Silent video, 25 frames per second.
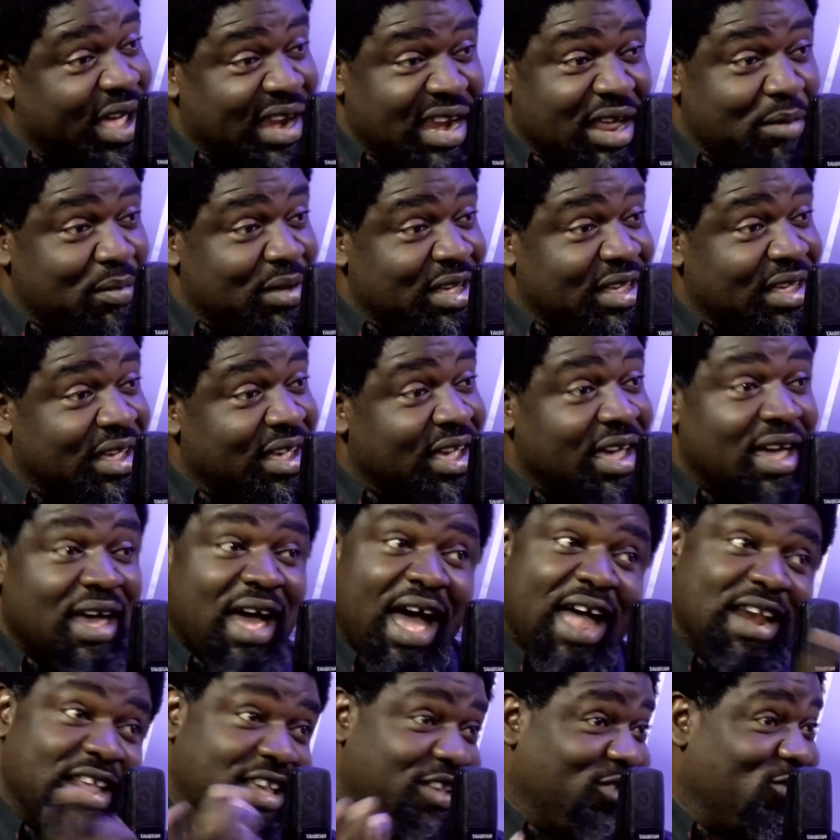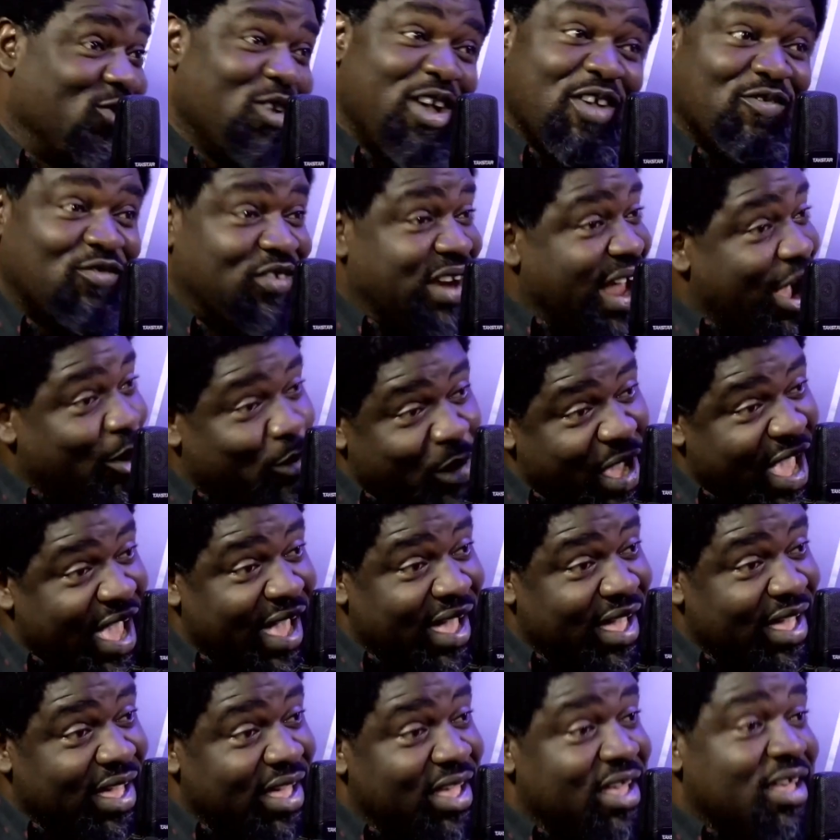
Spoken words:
enemy and he's not even aware.